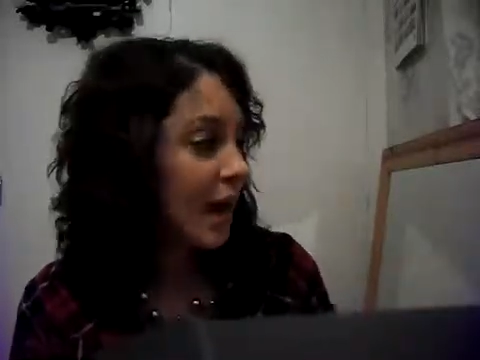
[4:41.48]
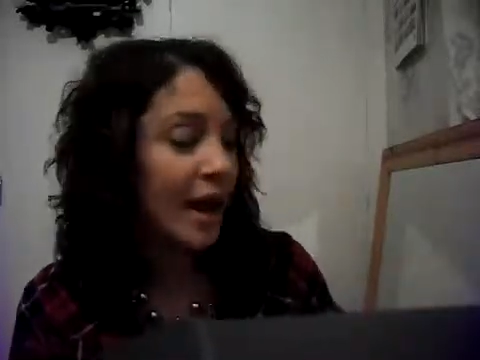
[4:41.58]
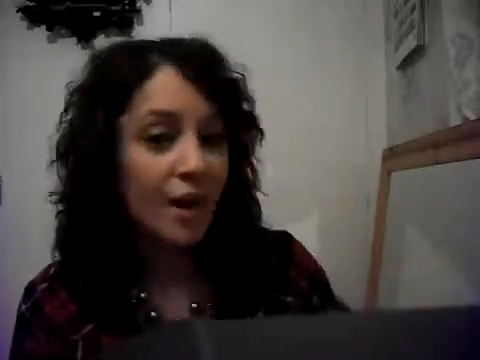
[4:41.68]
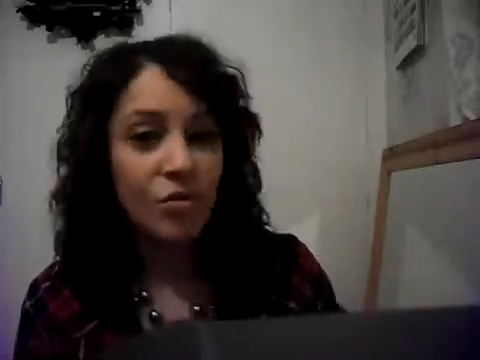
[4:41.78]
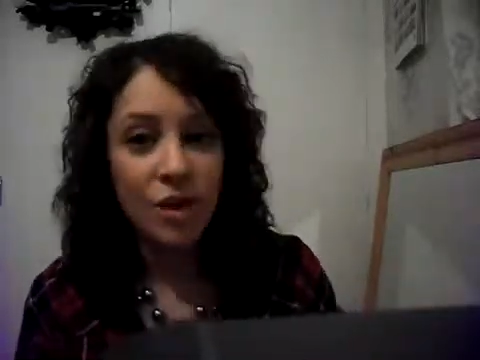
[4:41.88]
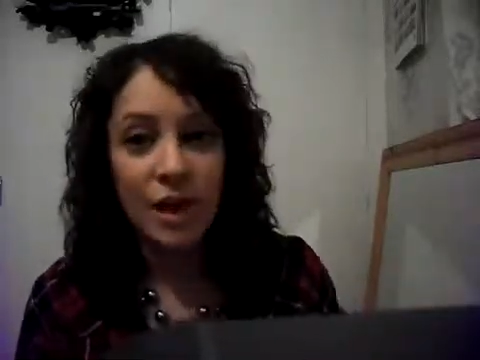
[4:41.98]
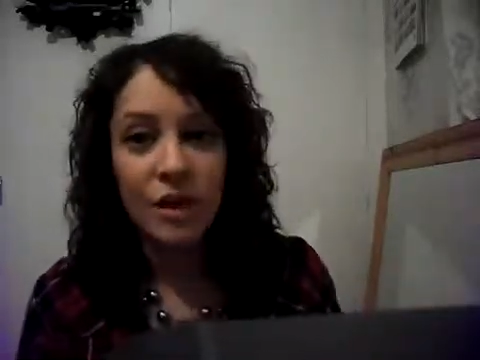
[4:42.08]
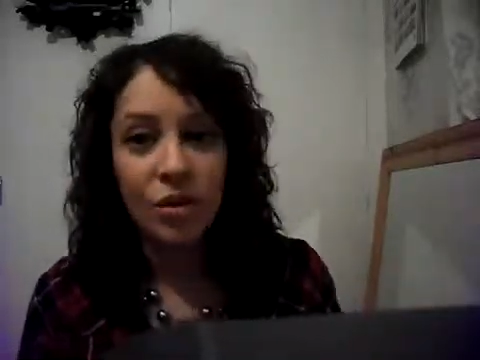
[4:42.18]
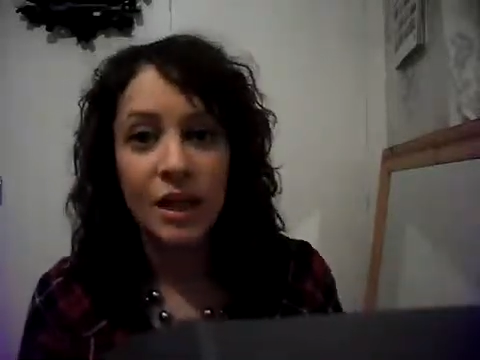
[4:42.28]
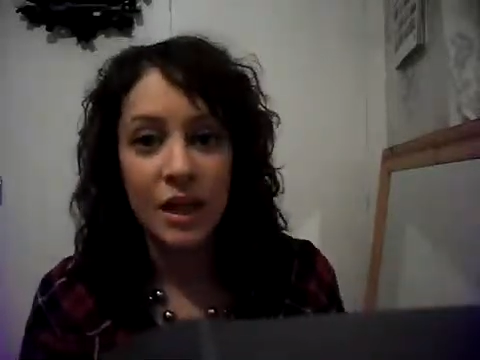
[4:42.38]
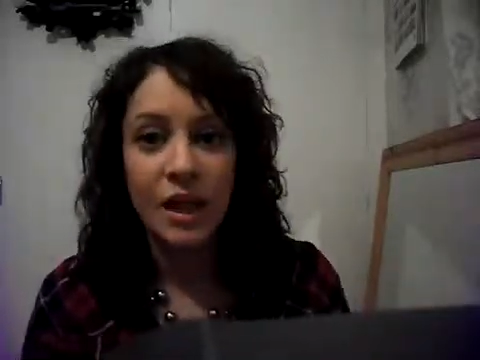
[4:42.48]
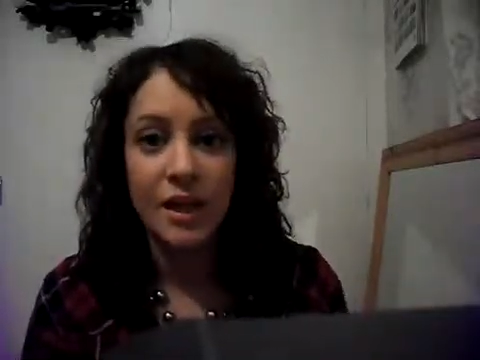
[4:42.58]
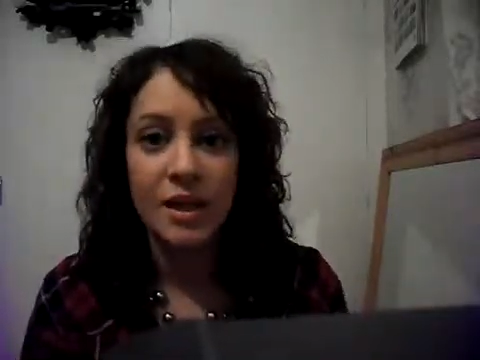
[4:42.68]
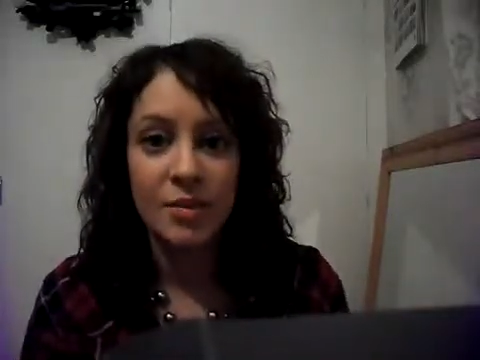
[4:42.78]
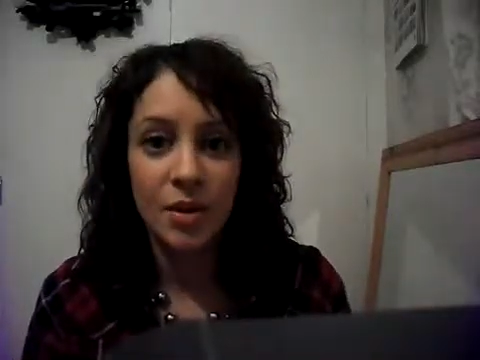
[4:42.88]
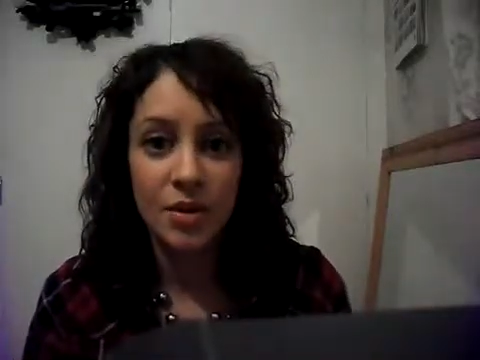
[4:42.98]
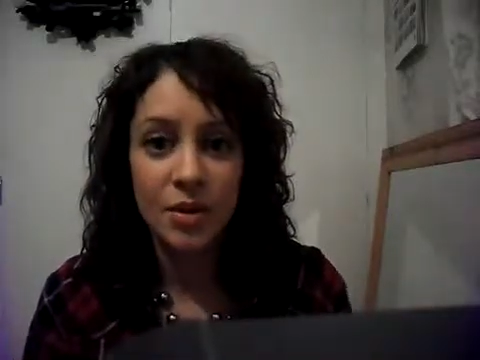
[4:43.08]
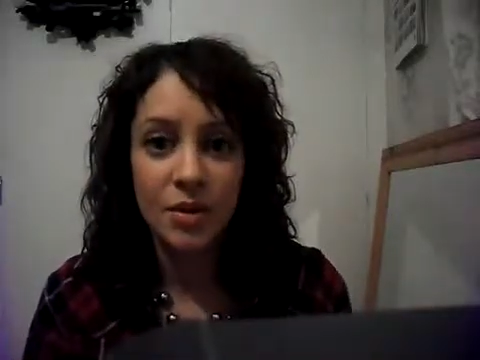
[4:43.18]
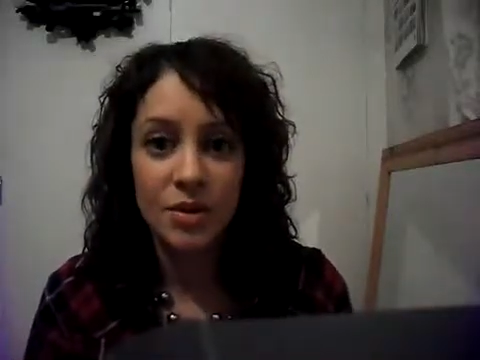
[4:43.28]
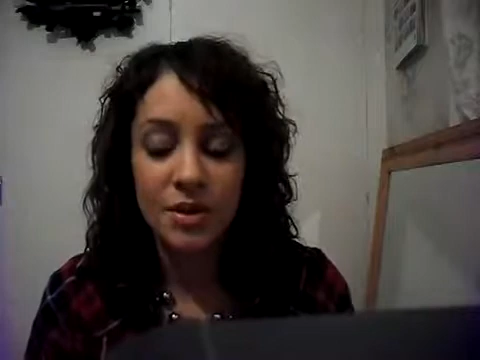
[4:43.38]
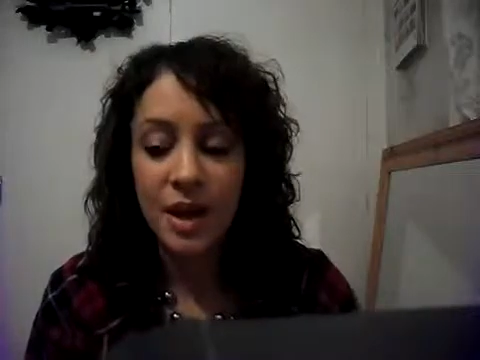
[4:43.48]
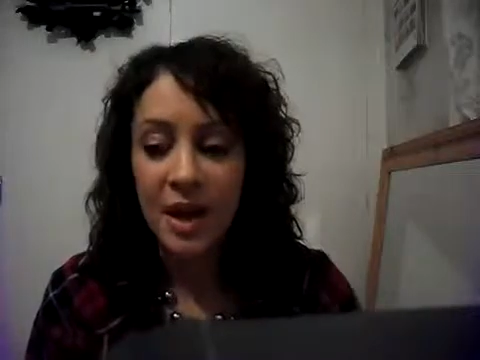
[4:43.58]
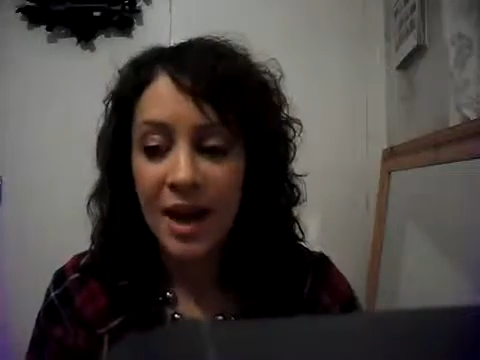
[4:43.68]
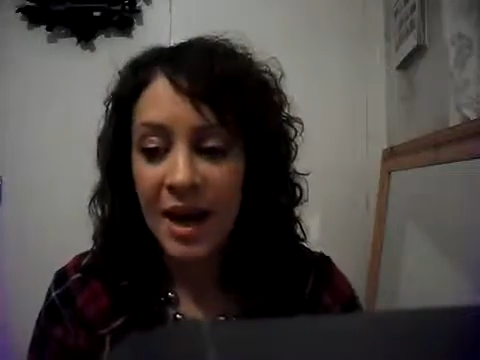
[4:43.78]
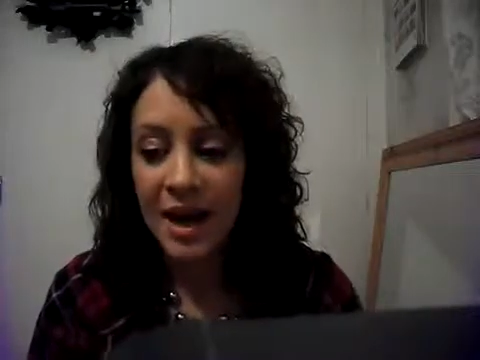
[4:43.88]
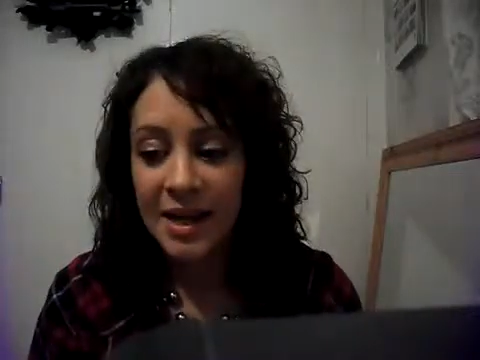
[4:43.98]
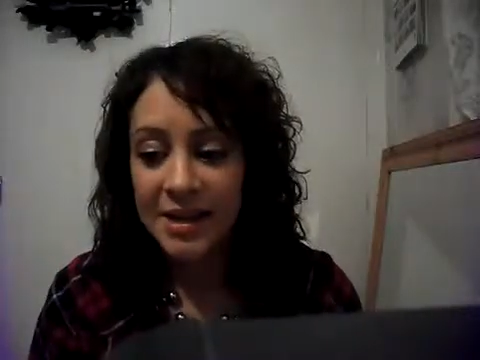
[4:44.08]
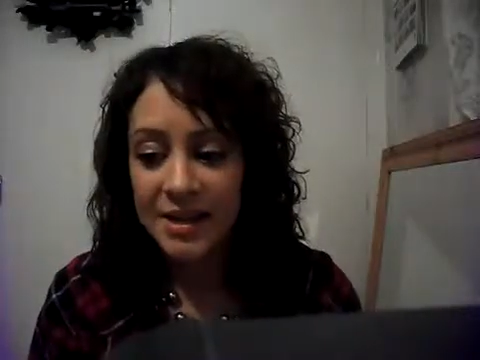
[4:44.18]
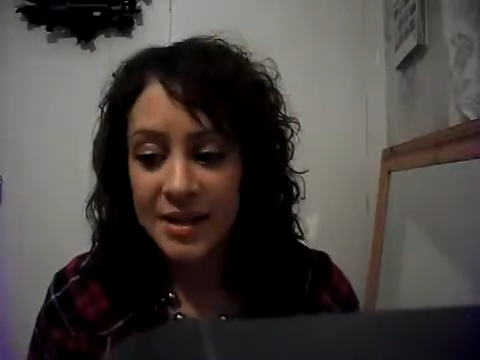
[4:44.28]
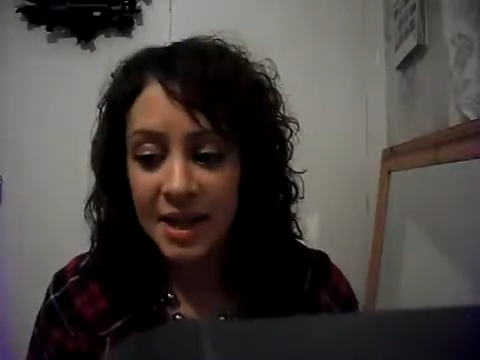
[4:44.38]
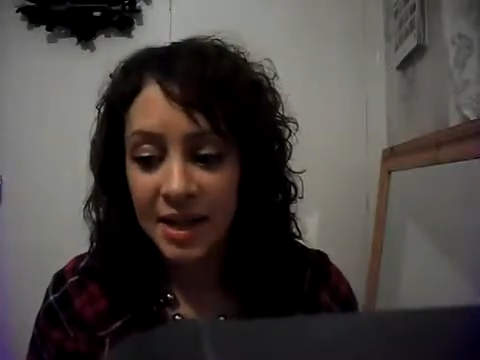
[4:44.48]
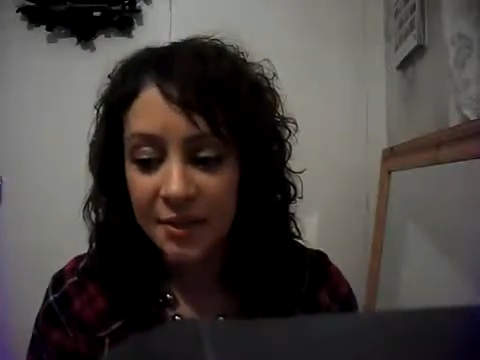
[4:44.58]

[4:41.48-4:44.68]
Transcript: I really like these products, and